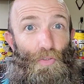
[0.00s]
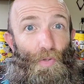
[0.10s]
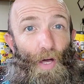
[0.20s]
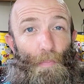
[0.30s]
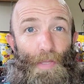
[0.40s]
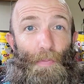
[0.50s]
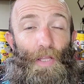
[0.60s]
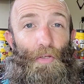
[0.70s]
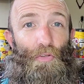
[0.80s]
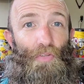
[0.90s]
to help
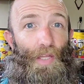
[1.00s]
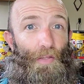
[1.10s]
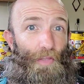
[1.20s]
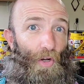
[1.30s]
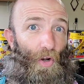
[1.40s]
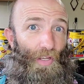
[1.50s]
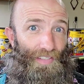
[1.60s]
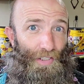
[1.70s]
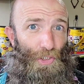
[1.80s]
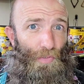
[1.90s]
people understand that there are
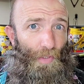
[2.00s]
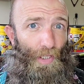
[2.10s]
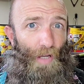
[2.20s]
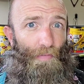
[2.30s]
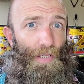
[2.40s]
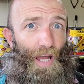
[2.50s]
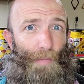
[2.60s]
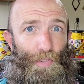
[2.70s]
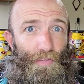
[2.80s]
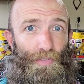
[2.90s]
addiction recovery
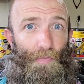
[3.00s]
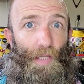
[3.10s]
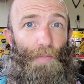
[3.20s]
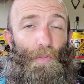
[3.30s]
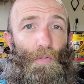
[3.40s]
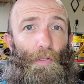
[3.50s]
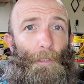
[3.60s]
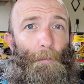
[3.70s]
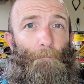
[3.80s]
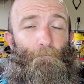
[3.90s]
options available,
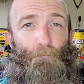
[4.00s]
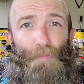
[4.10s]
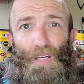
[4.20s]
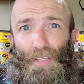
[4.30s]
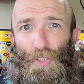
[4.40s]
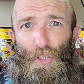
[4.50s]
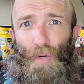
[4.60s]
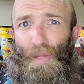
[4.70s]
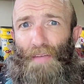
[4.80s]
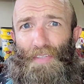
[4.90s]
that you
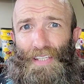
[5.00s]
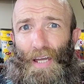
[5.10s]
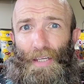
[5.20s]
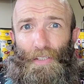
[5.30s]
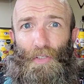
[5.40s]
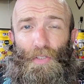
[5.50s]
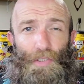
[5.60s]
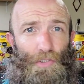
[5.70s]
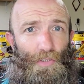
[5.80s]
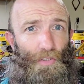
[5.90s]
don't have to die in your
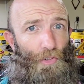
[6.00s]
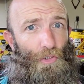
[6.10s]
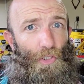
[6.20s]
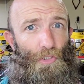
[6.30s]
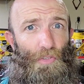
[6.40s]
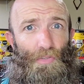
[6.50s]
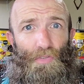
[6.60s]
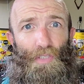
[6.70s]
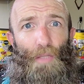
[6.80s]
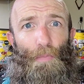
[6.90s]
addiction. There's churches,
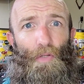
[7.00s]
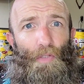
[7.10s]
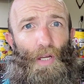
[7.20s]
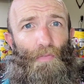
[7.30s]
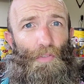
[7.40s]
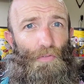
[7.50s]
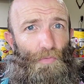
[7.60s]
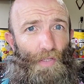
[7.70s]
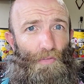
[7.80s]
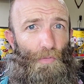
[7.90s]
Celebrate Recoveries,
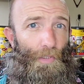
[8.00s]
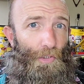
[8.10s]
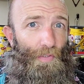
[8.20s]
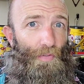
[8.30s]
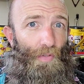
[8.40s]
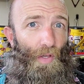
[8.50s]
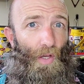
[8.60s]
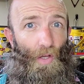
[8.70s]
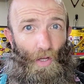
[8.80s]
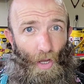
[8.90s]
and rescue missions
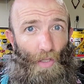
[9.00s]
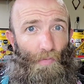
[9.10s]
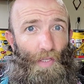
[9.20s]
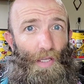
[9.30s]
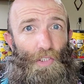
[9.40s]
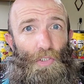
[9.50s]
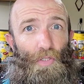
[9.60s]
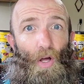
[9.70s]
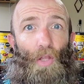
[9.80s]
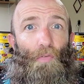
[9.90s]
all over the
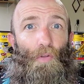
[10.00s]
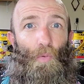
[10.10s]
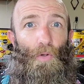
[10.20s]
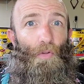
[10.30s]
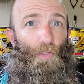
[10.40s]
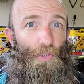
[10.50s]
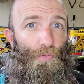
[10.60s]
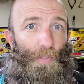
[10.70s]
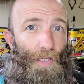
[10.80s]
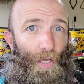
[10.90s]
nation, all over the world, that
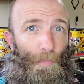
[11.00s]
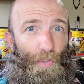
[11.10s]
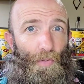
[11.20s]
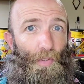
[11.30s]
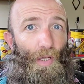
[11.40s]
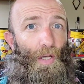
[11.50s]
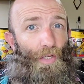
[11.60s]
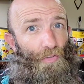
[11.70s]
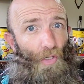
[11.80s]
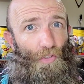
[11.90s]
just want to help you,
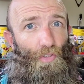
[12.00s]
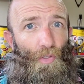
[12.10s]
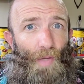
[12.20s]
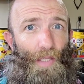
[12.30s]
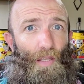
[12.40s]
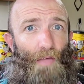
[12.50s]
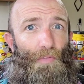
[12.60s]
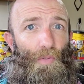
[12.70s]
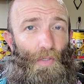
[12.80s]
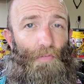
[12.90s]
talk to you, and
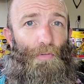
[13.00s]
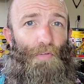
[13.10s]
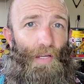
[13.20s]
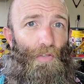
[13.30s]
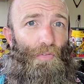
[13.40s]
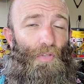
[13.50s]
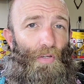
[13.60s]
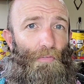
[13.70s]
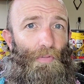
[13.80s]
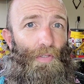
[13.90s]
love you if you find
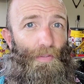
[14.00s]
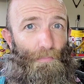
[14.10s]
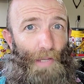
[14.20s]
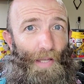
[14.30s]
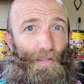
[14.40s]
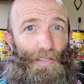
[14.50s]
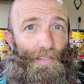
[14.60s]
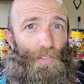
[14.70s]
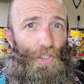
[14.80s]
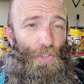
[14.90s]
yourself
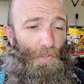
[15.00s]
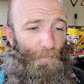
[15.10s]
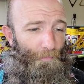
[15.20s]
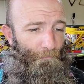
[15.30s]
battling addiction.